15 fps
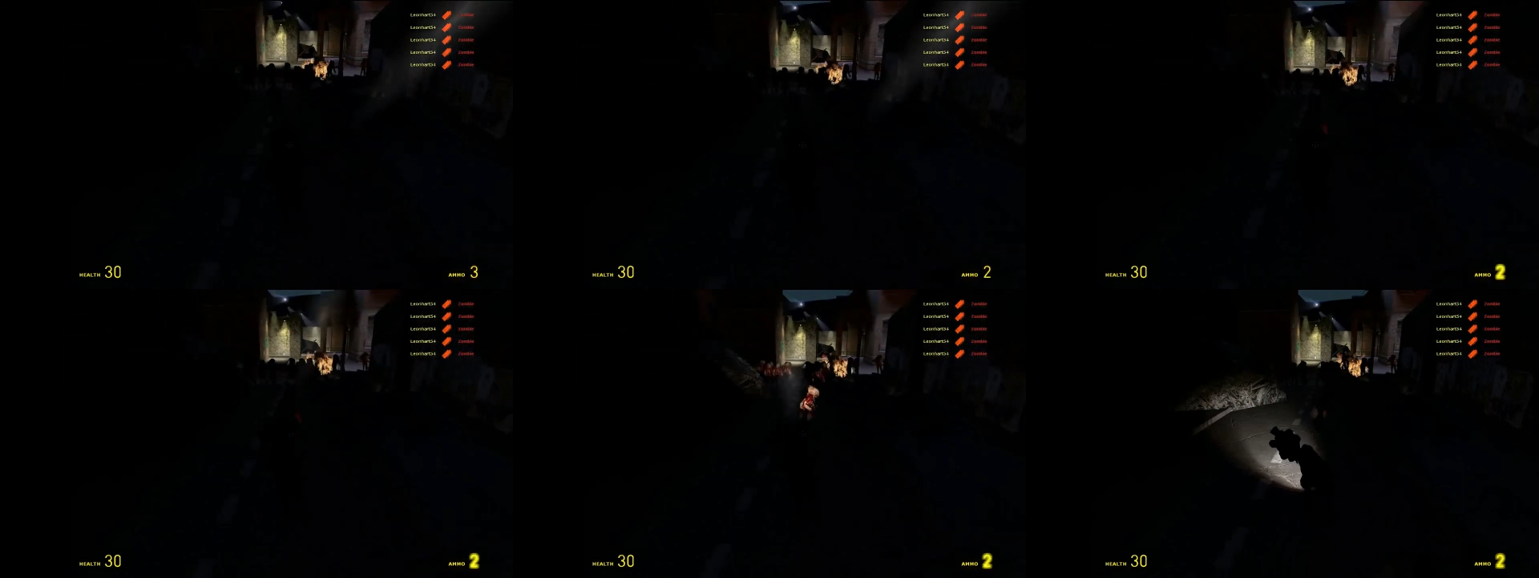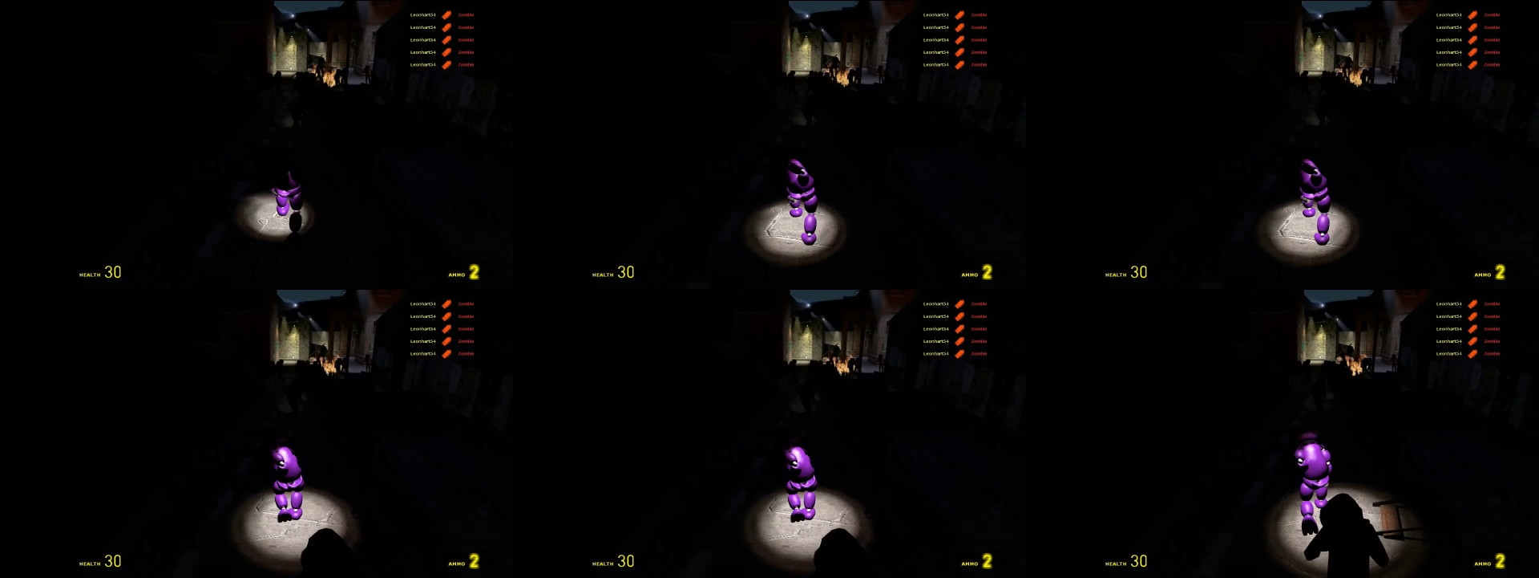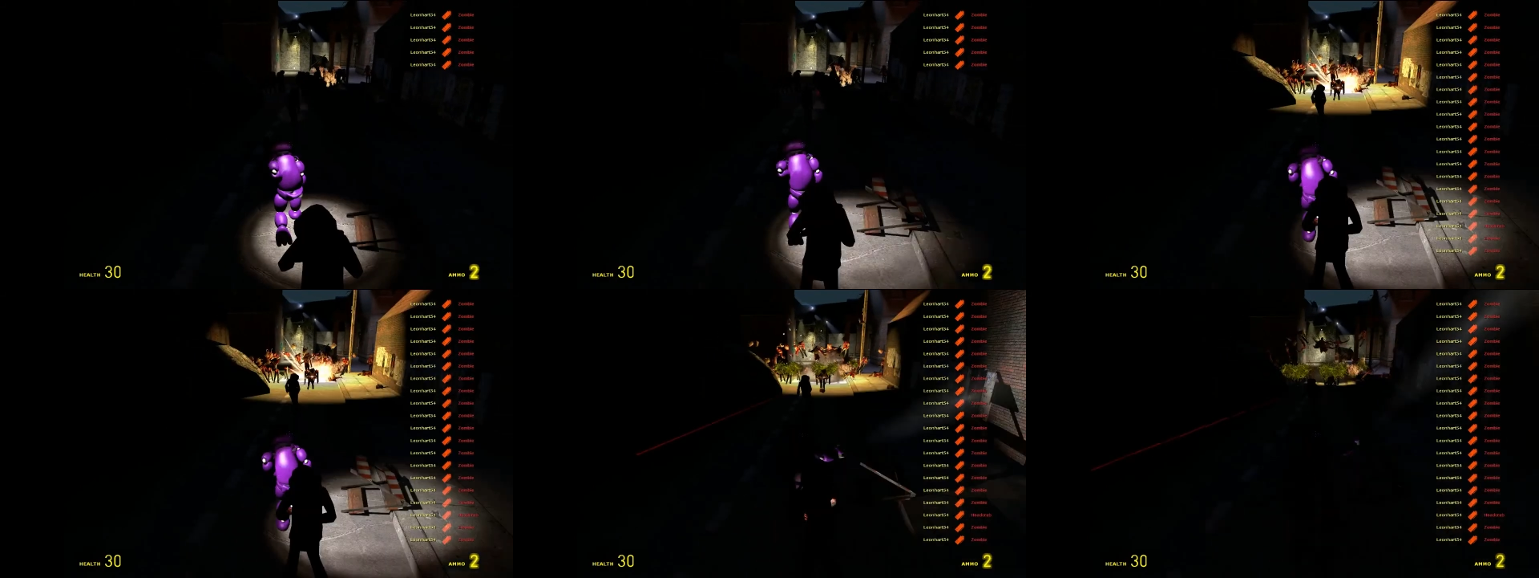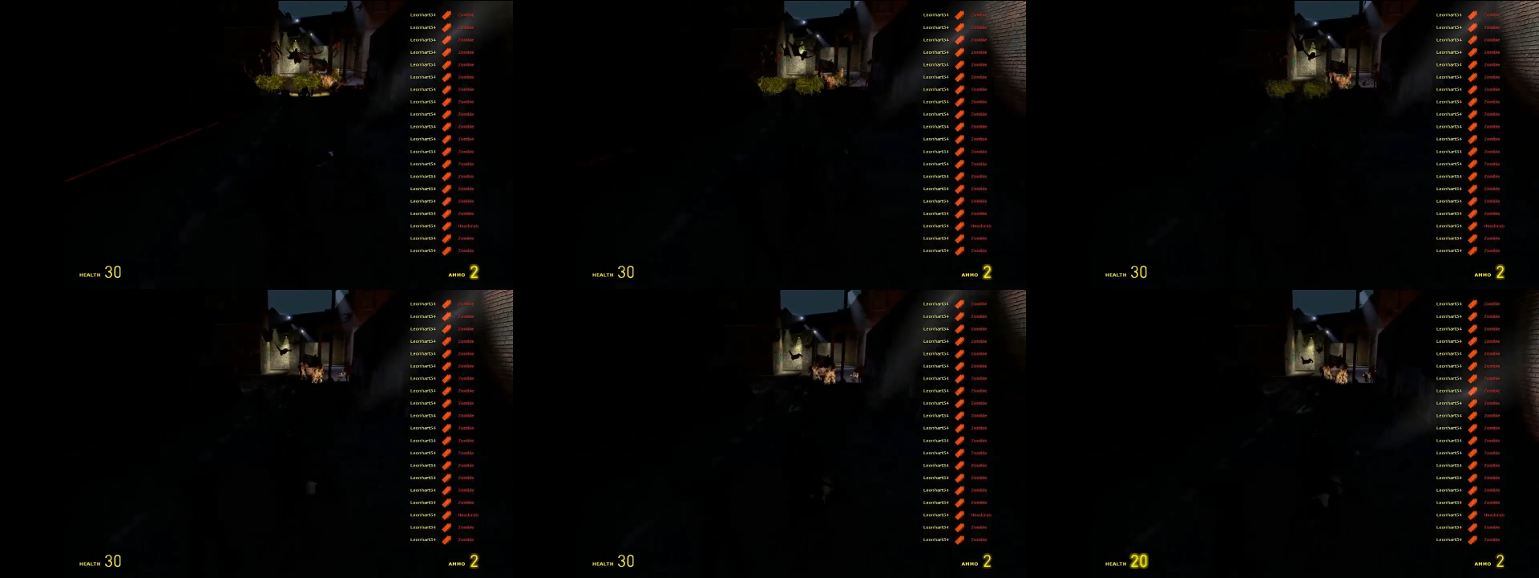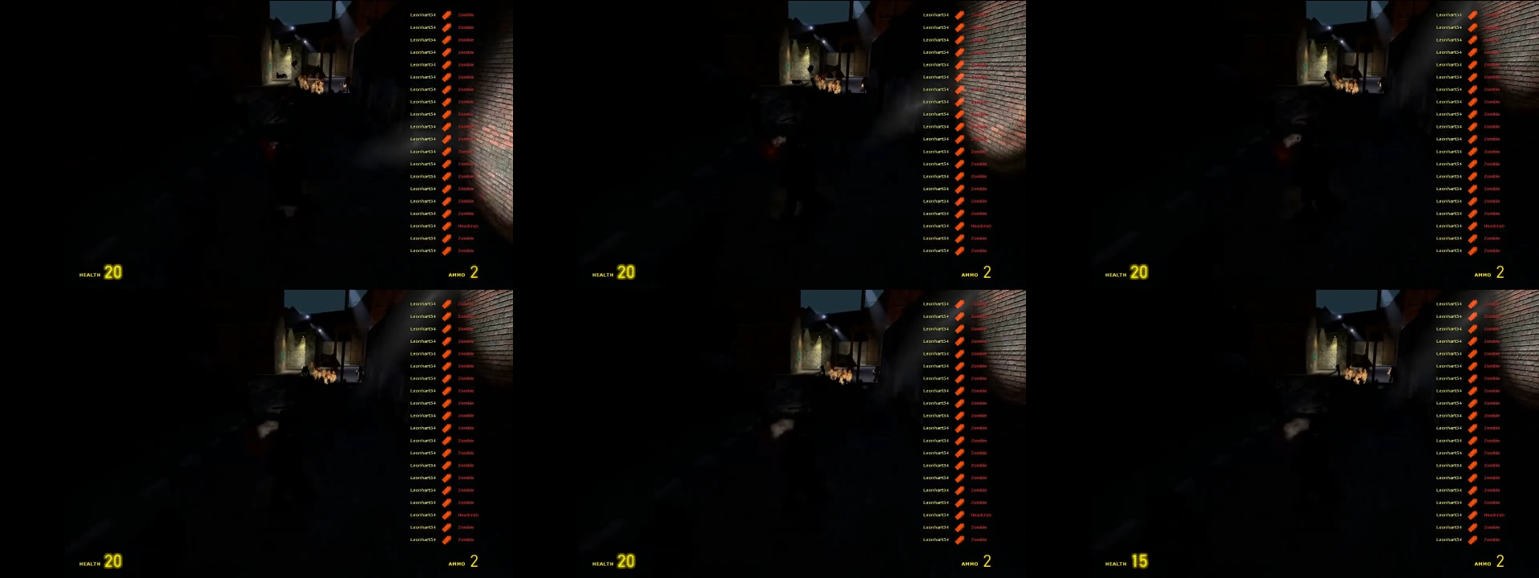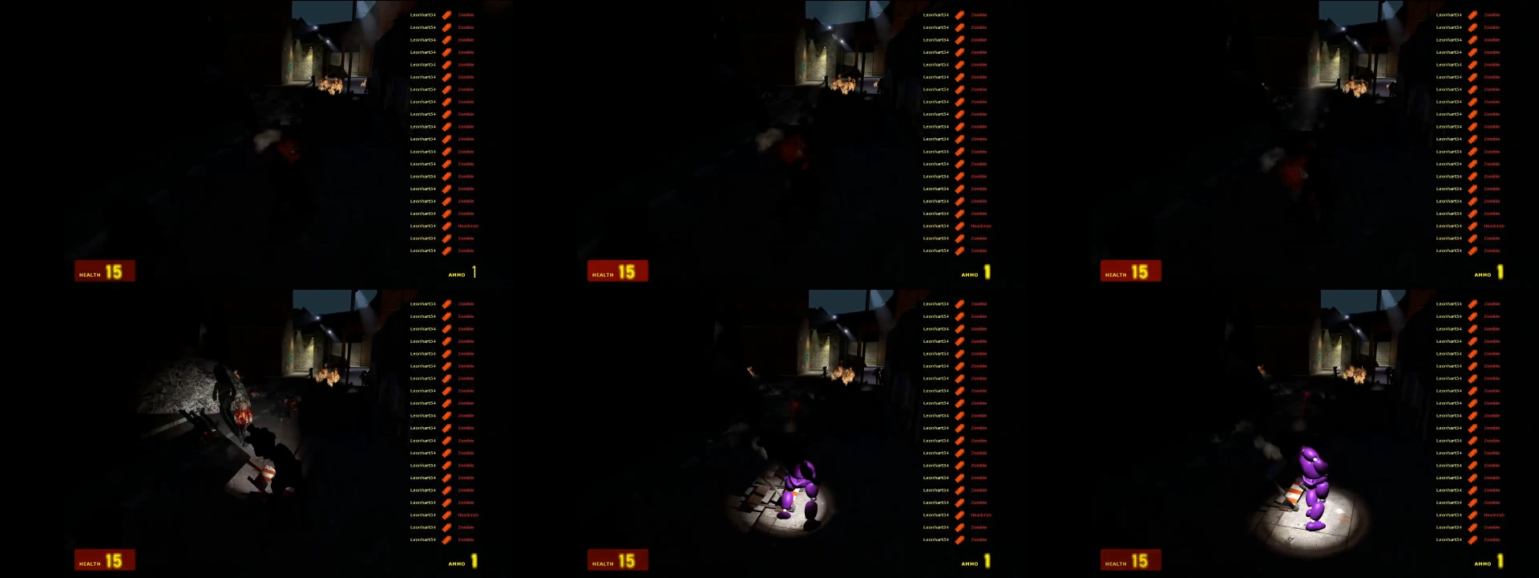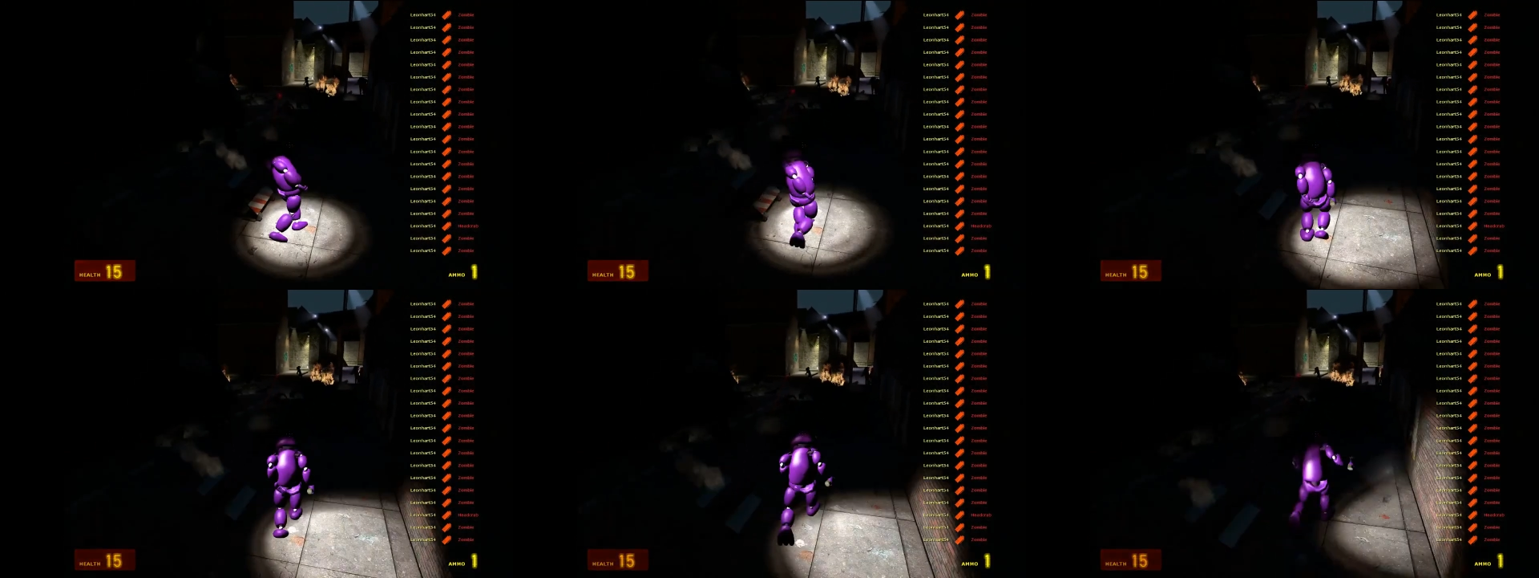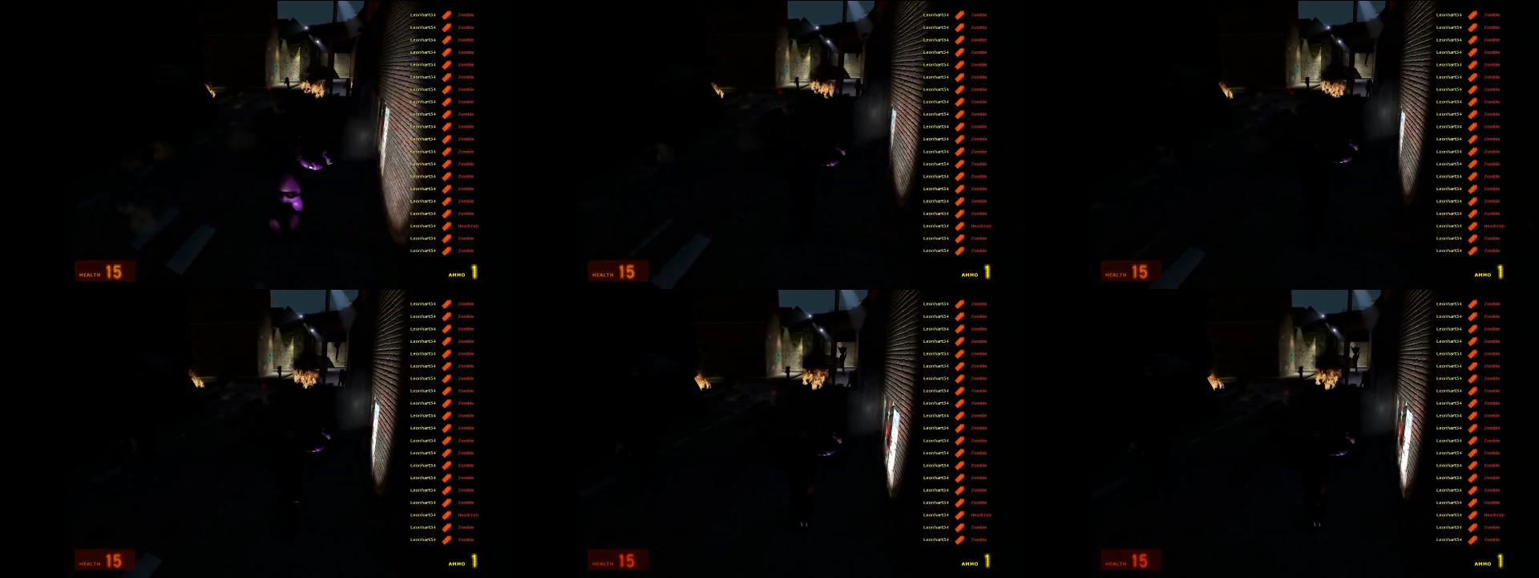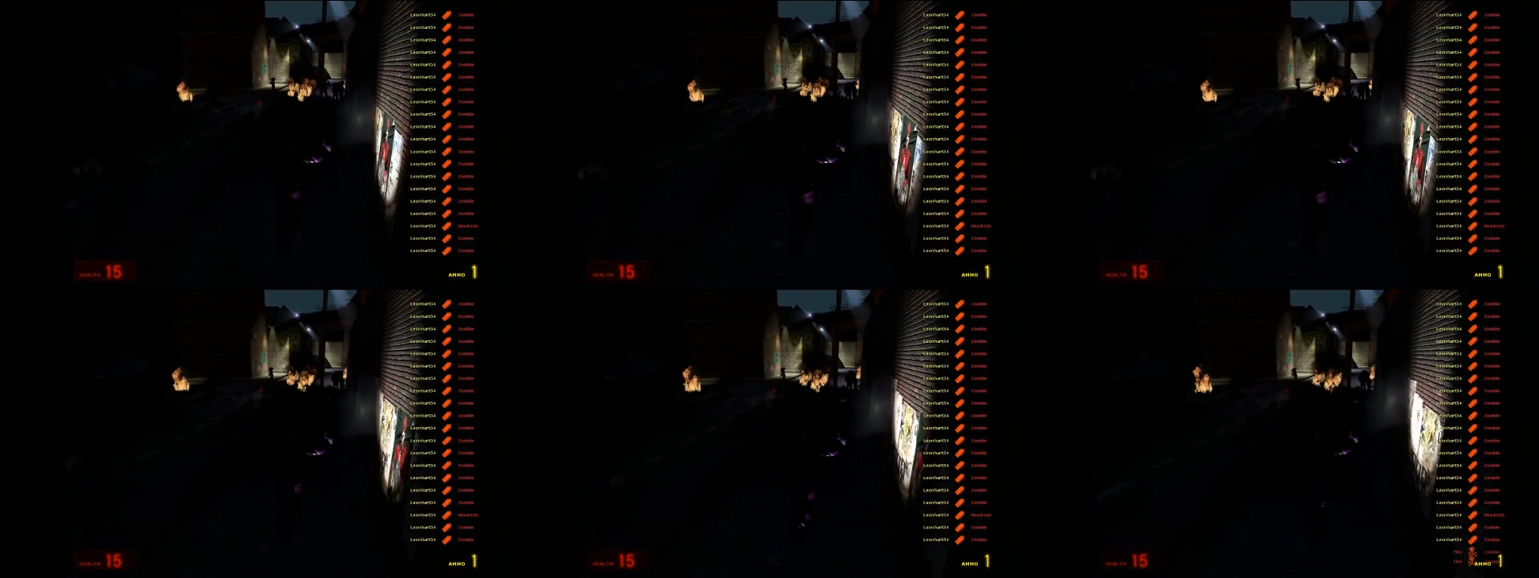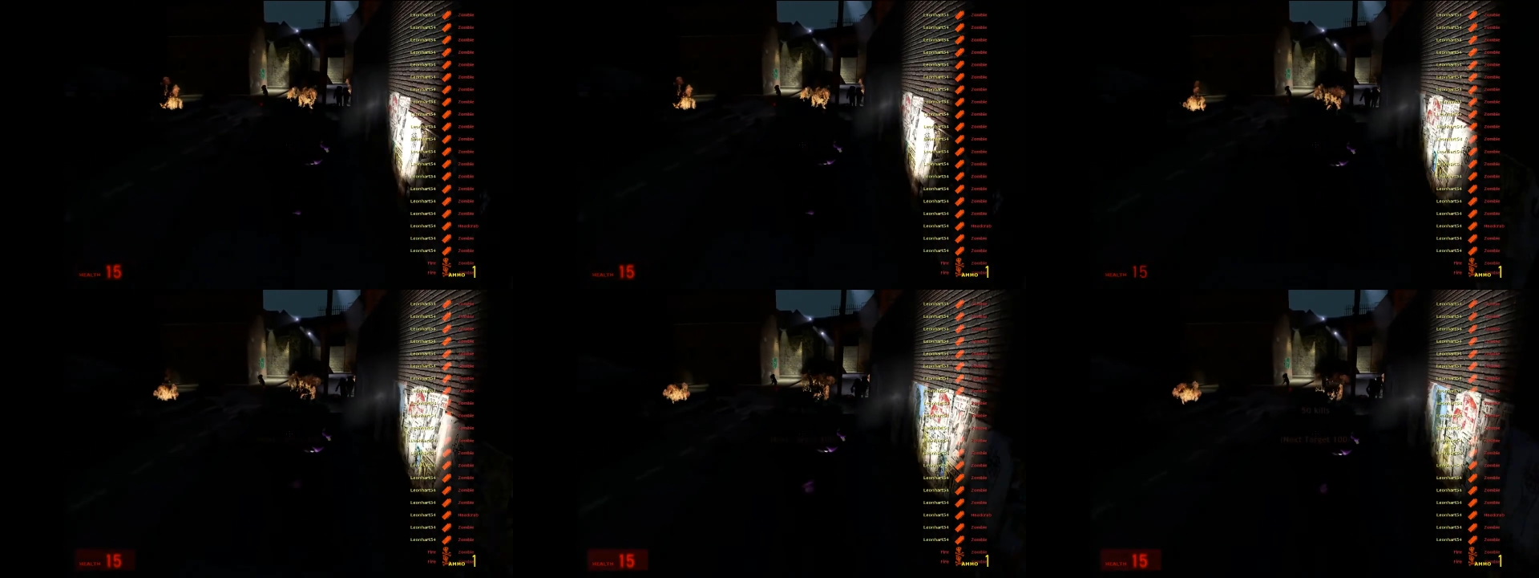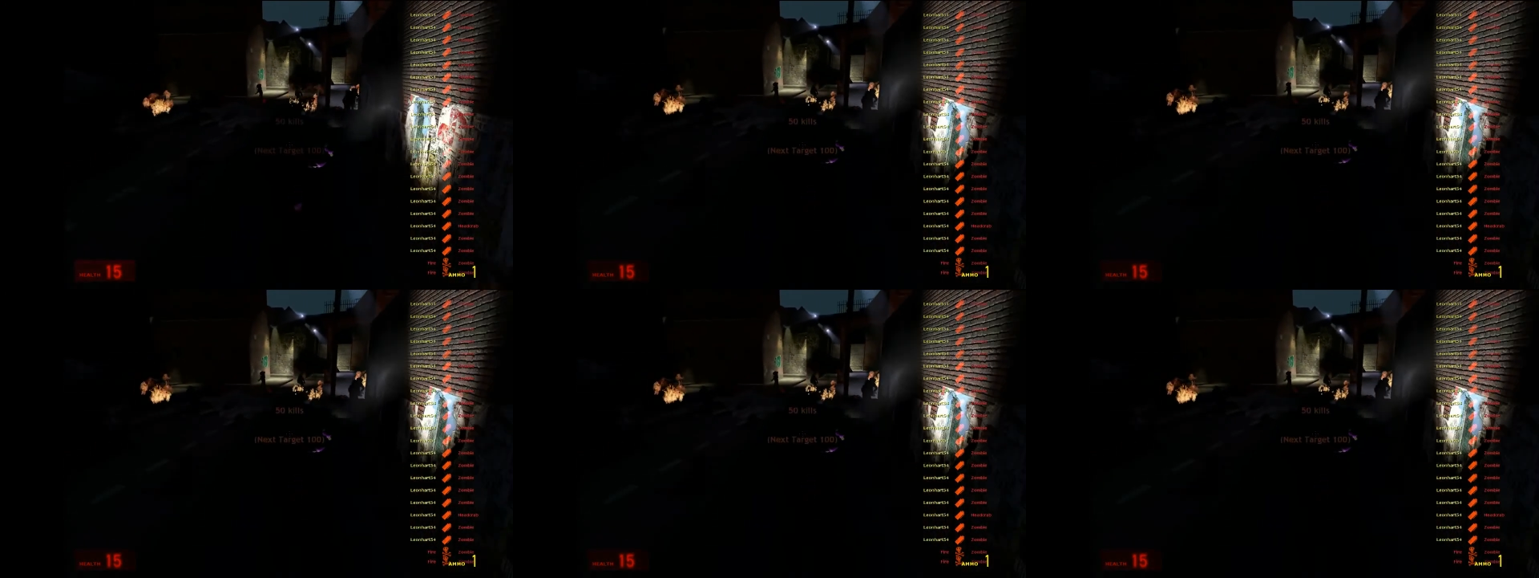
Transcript: (no speaker visible)